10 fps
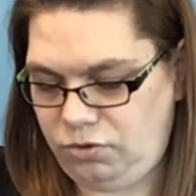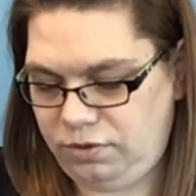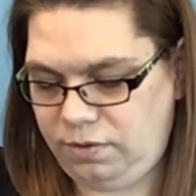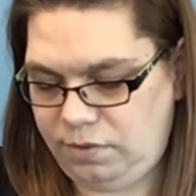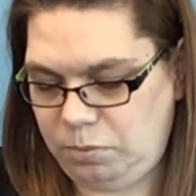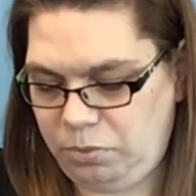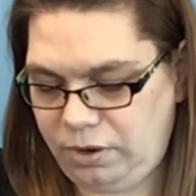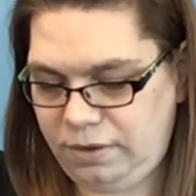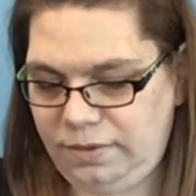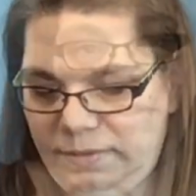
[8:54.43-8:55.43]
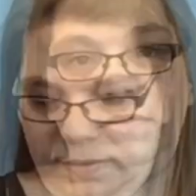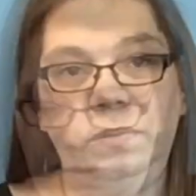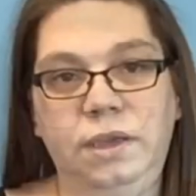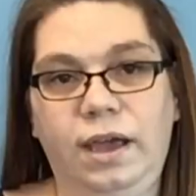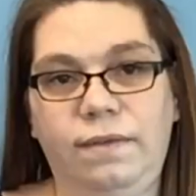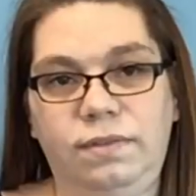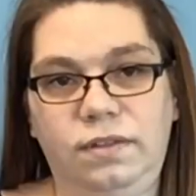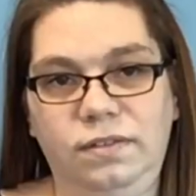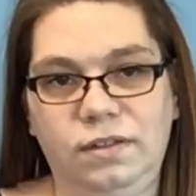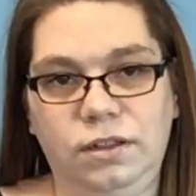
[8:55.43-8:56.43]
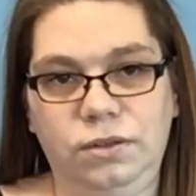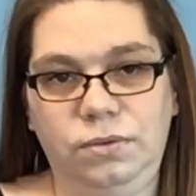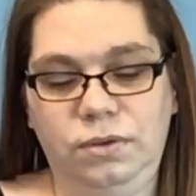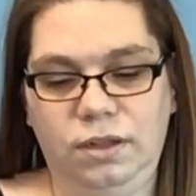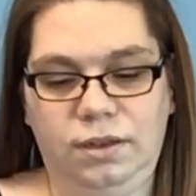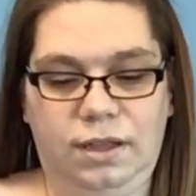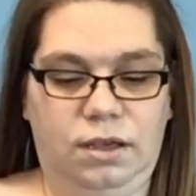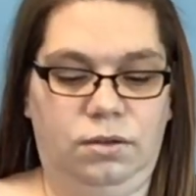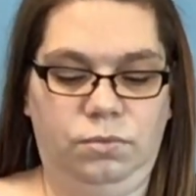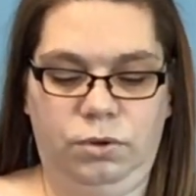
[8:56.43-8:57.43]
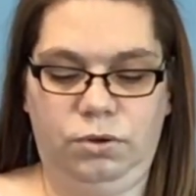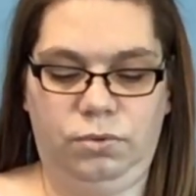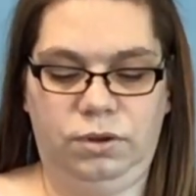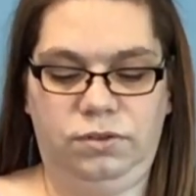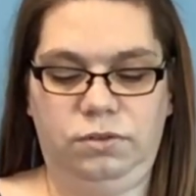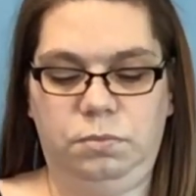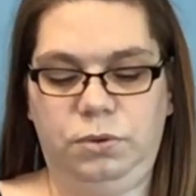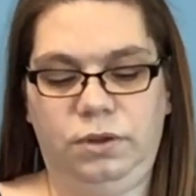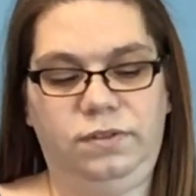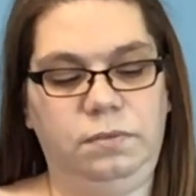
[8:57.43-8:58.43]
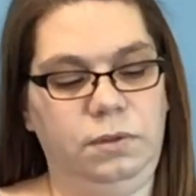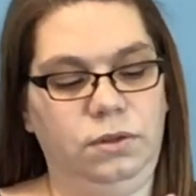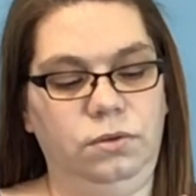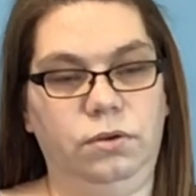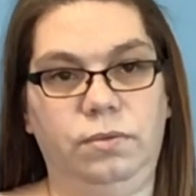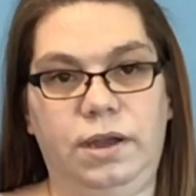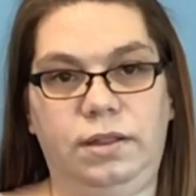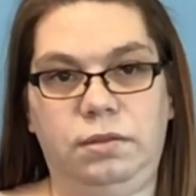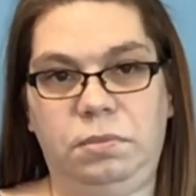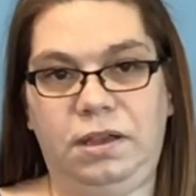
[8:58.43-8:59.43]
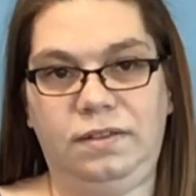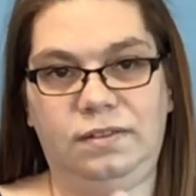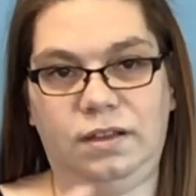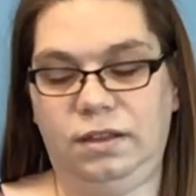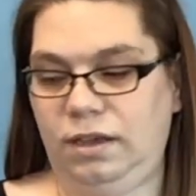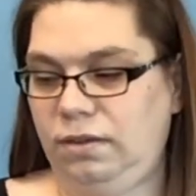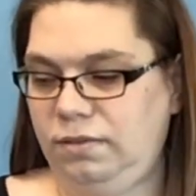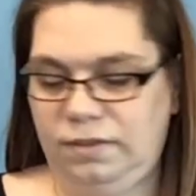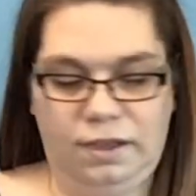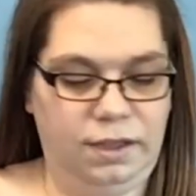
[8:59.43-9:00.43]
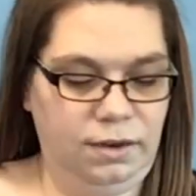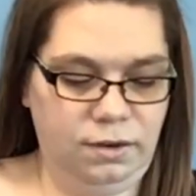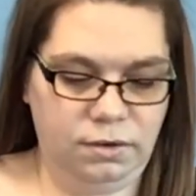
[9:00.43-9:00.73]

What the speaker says: Give it a press. Once we have this glued down, we're going to put some glue around the base on the outside.